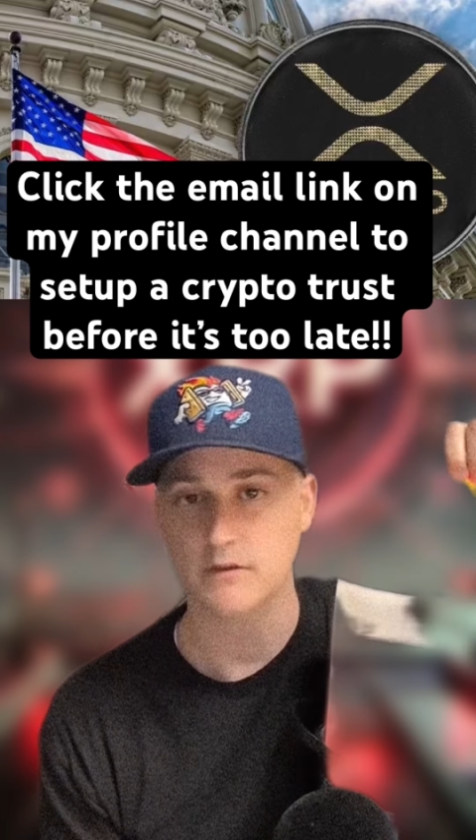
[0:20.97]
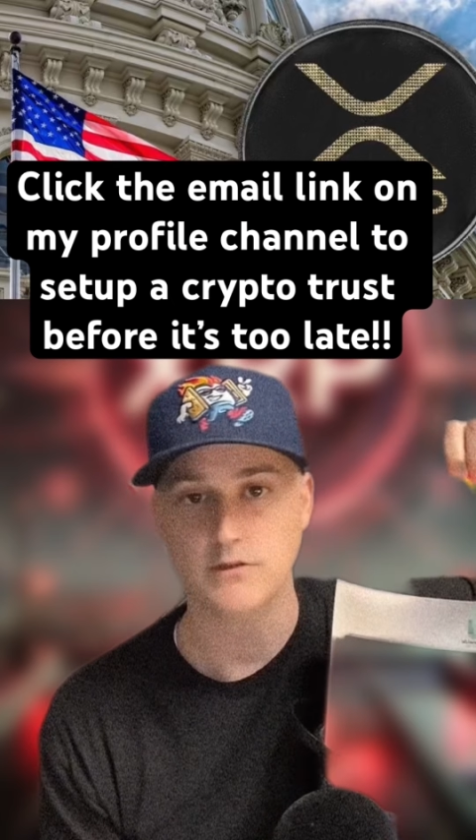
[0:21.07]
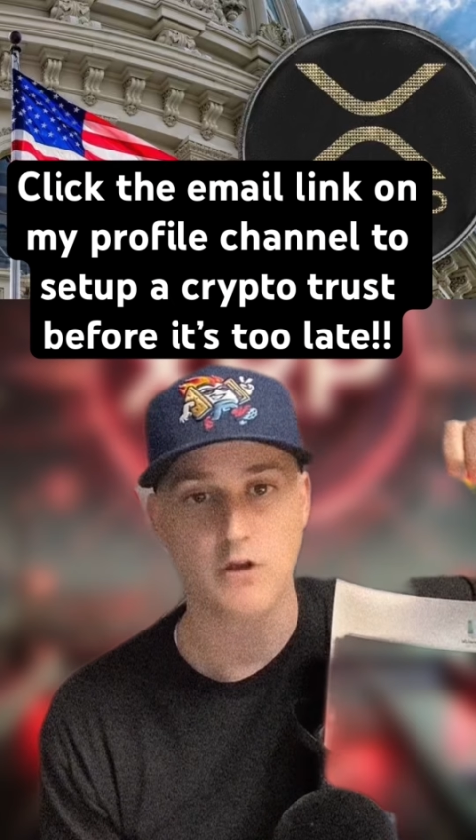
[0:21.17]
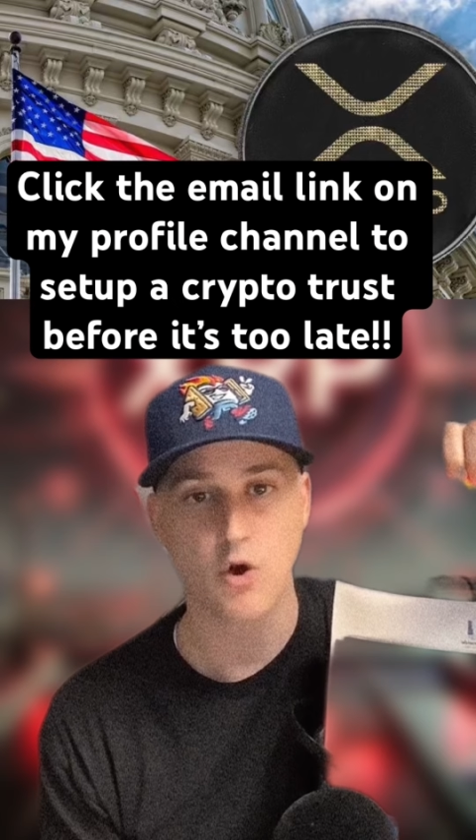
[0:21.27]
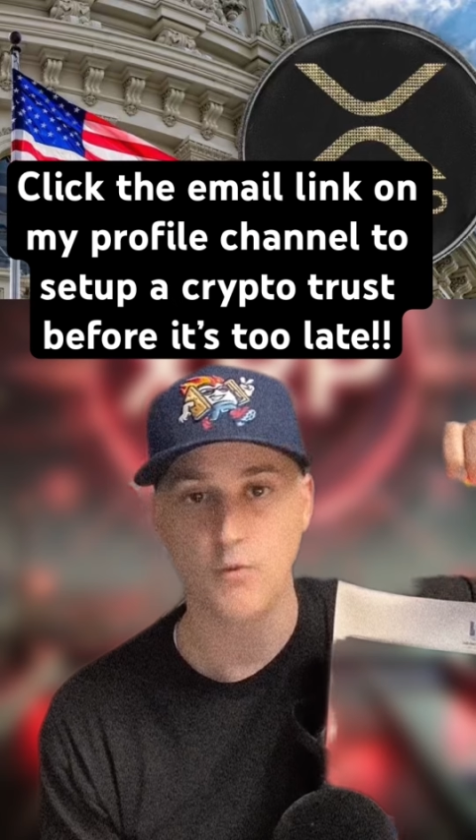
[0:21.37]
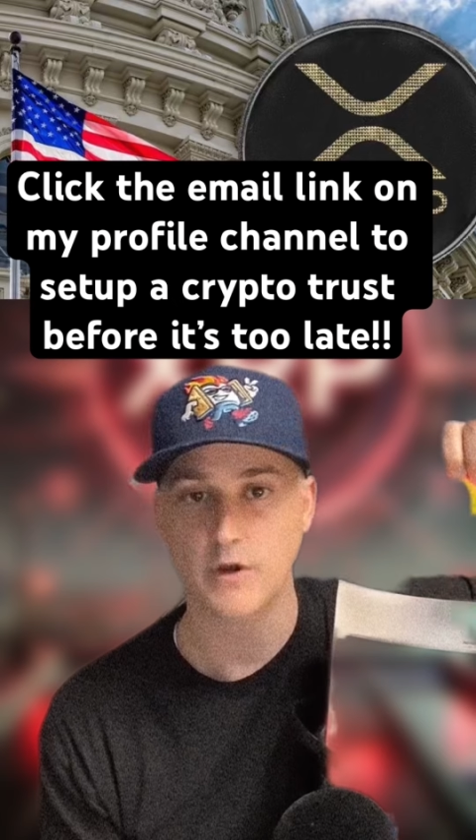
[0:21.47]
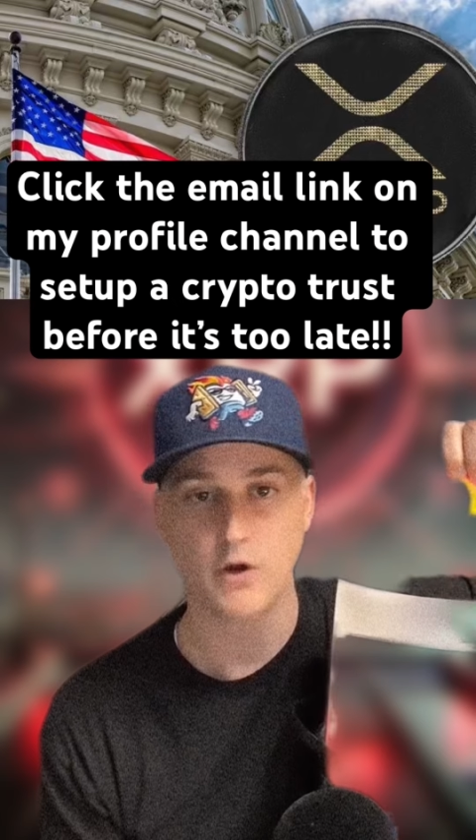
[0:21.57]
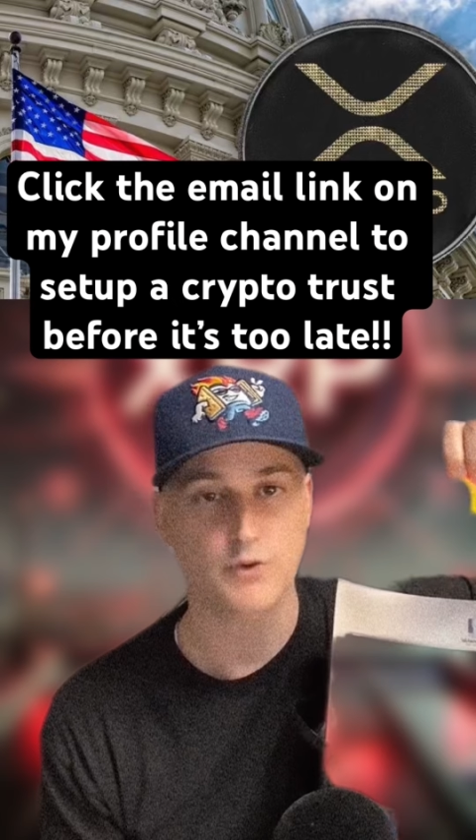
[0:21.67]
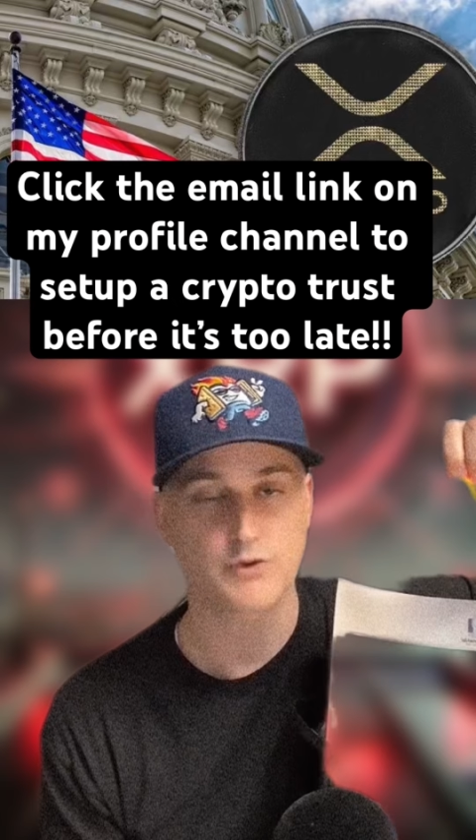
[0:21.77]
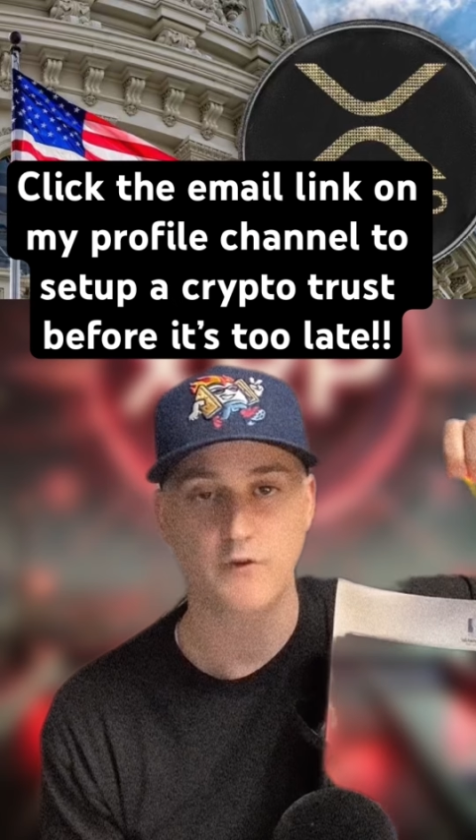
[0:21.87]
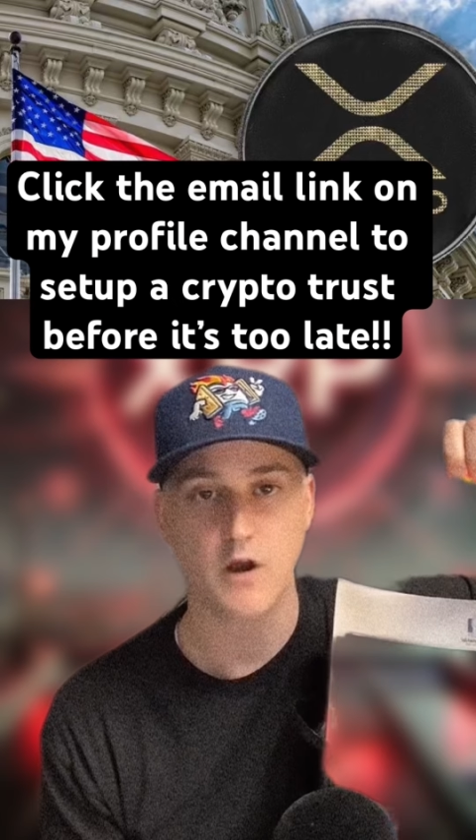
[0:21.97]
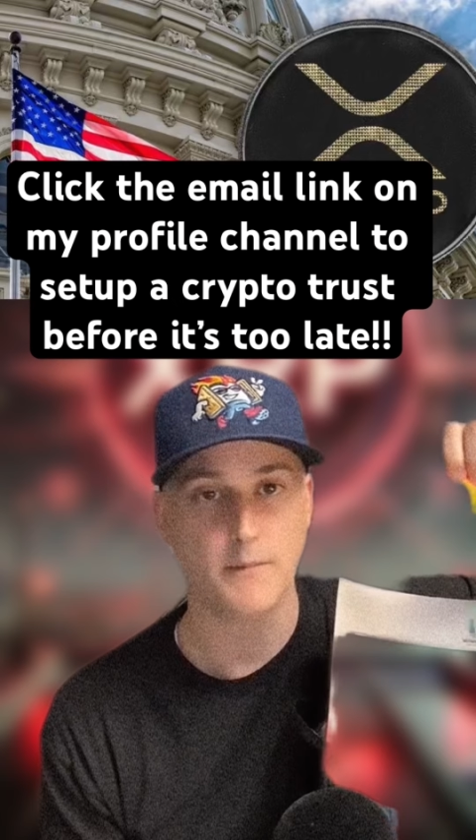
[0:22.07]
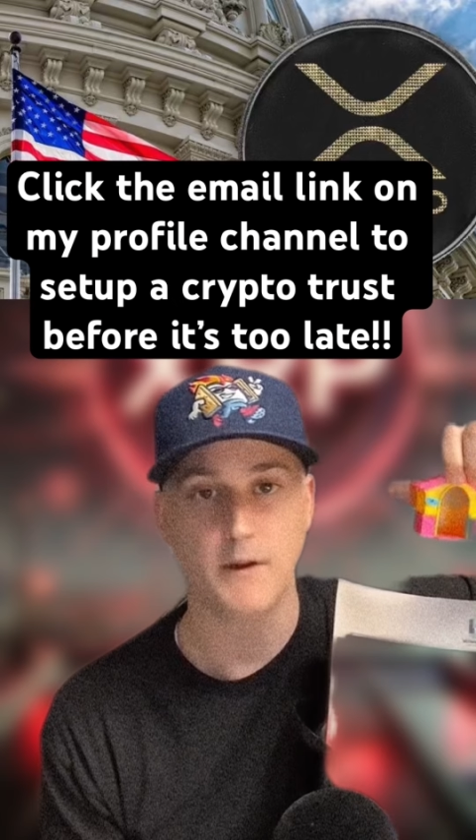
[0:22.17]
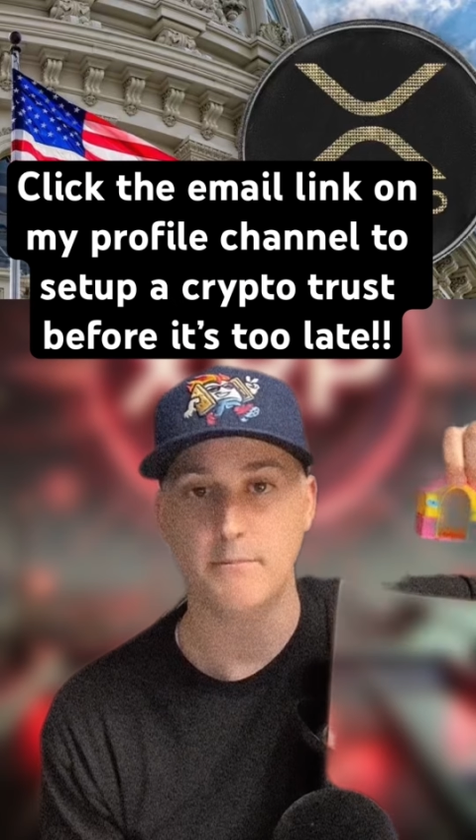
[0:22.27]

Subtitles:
this home goes from